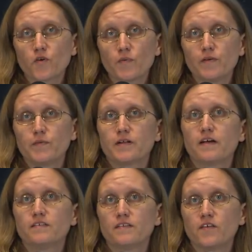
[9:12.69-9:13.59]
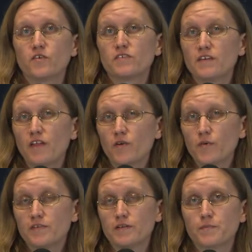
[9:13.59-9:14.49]
we realize that there is another
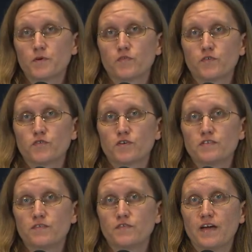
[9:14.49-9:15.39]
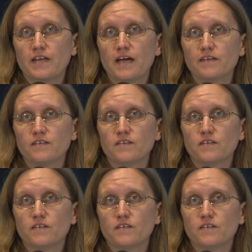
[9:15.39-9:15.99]
receptor for short chain fatty acids.